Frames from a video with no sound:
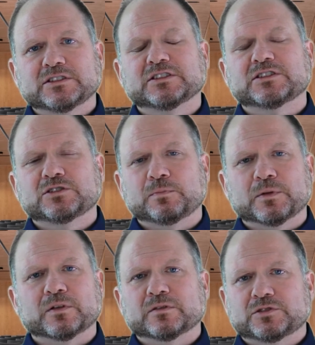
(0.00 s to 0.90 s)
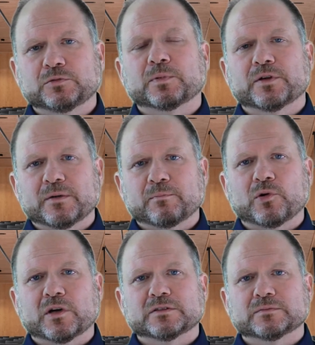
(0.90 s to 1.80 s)
is super, super
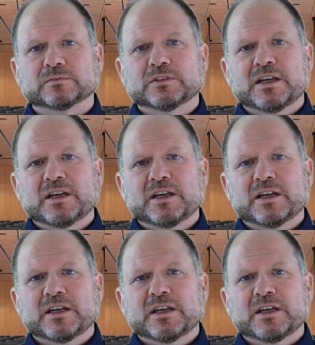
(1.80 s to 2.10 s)
important.